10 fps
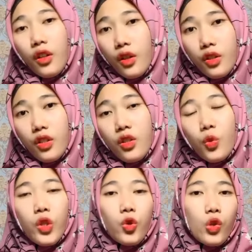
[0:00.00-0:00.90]
the
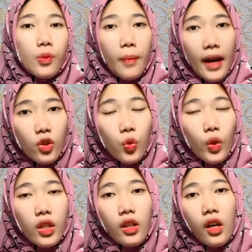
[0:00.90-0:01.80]
curtains, which was
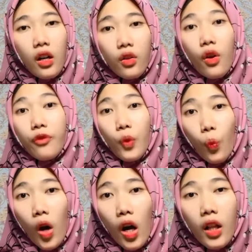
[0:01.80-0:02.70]
matched with the color of
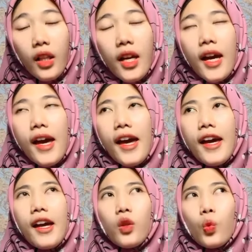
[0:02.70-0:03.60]
the wall.
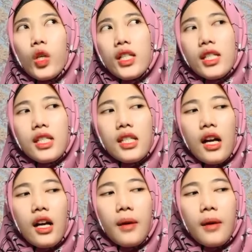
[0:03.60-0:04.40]
It was